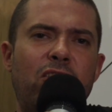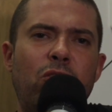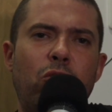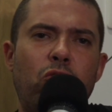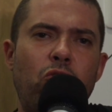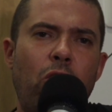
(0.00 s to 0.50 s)

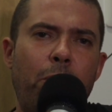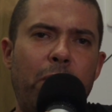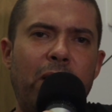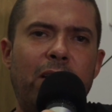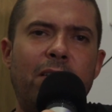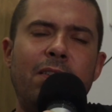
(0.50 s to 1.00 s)
sort of
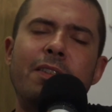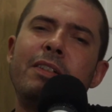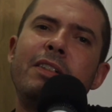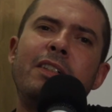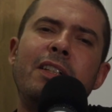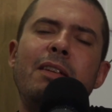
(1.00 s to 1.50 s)
dropping.
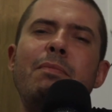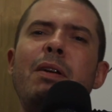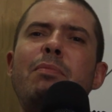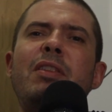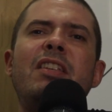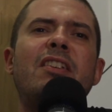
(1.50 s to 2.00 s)
And
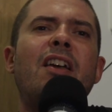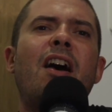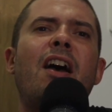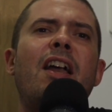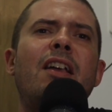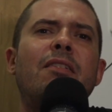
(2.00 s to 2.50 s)
maybe this
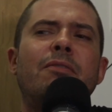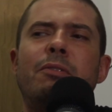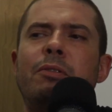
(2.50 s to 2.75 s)
guy